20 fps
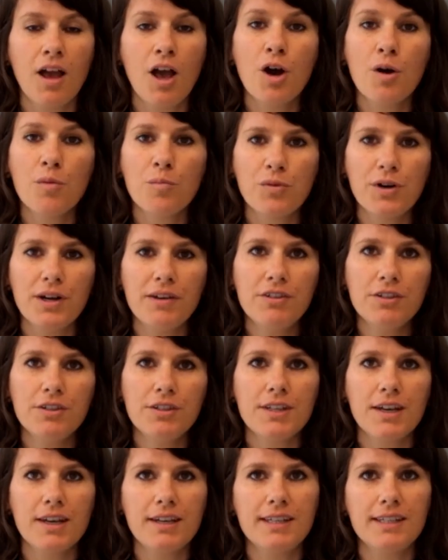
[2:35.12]
Previous
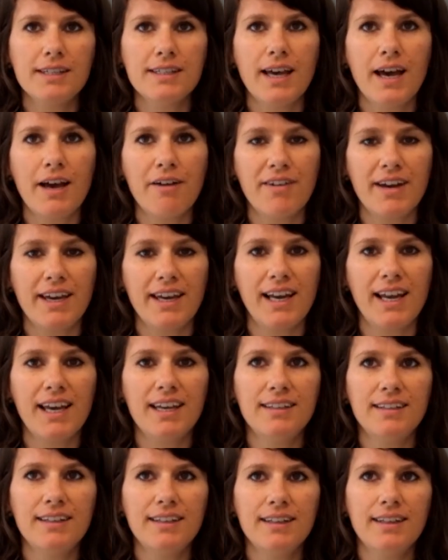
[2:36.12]
studies have
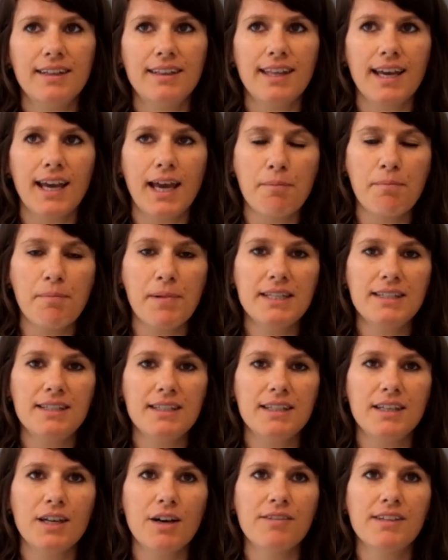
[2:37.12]
highlighted the
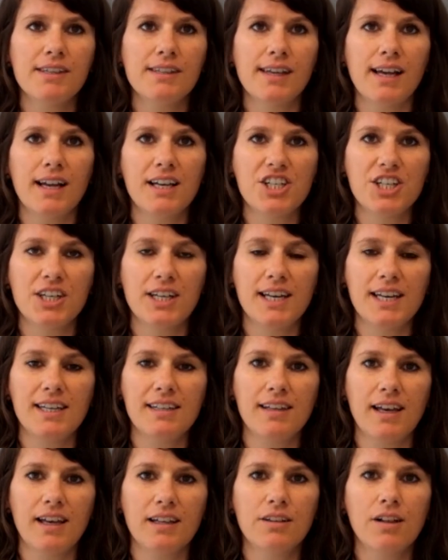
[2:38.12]
capacity of this algae clay
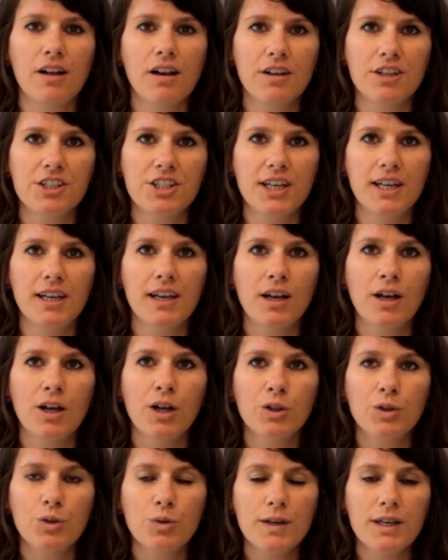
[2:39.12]
technology
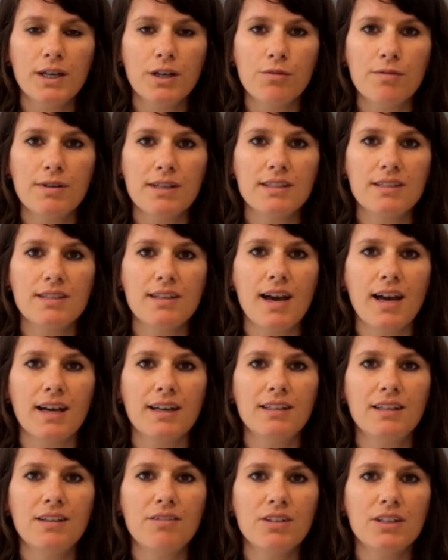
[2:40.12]
to increase the
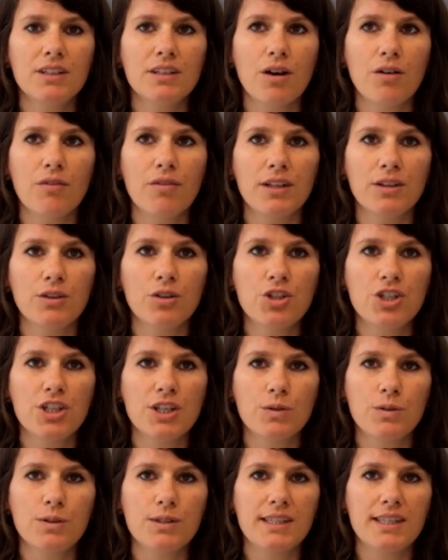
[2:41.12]
activity of
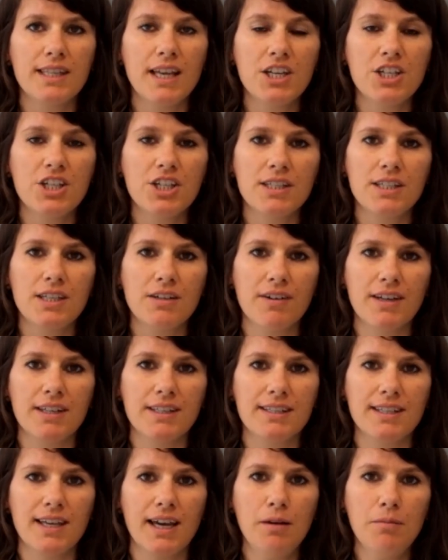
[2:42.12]
endogenous digestive
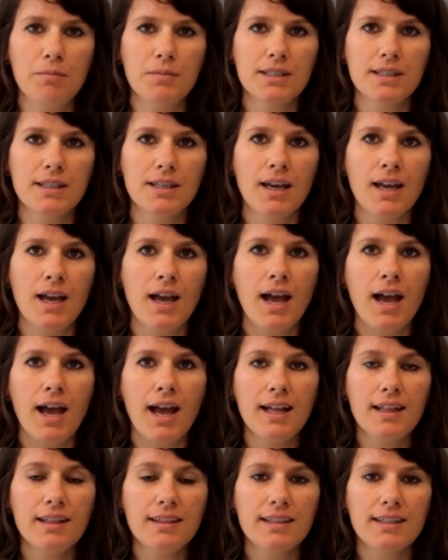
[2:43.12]
enzymes
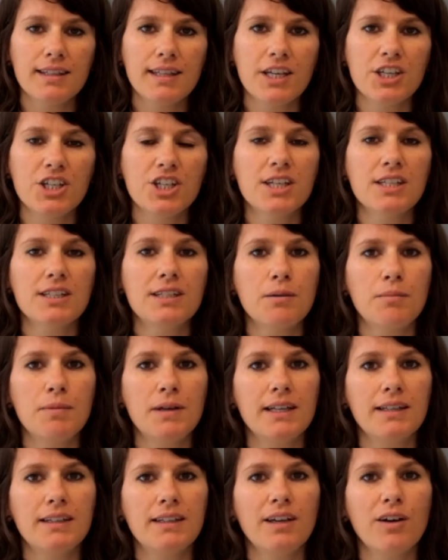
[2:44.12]
and the
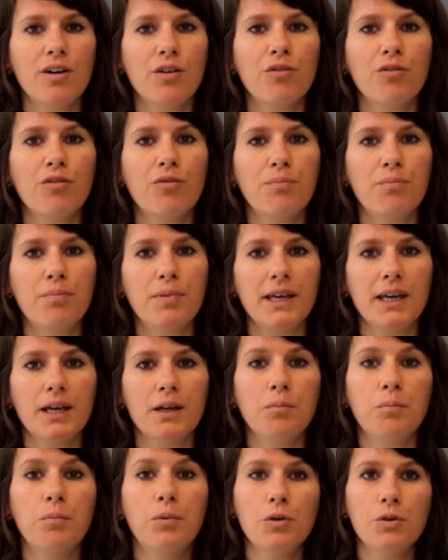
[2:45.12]
digestibility of pig
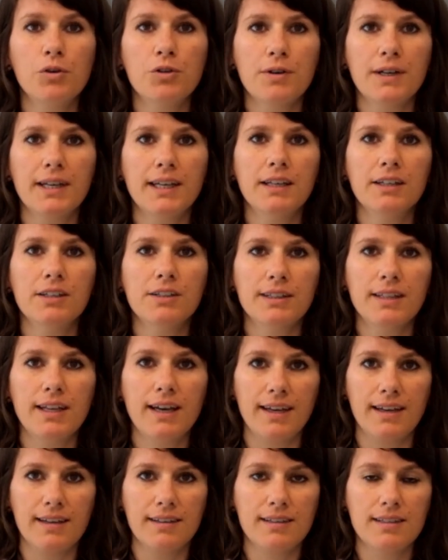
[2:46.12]
and poultry
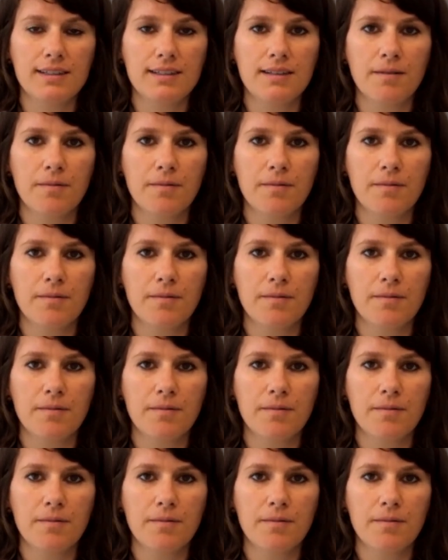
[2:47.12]
diets.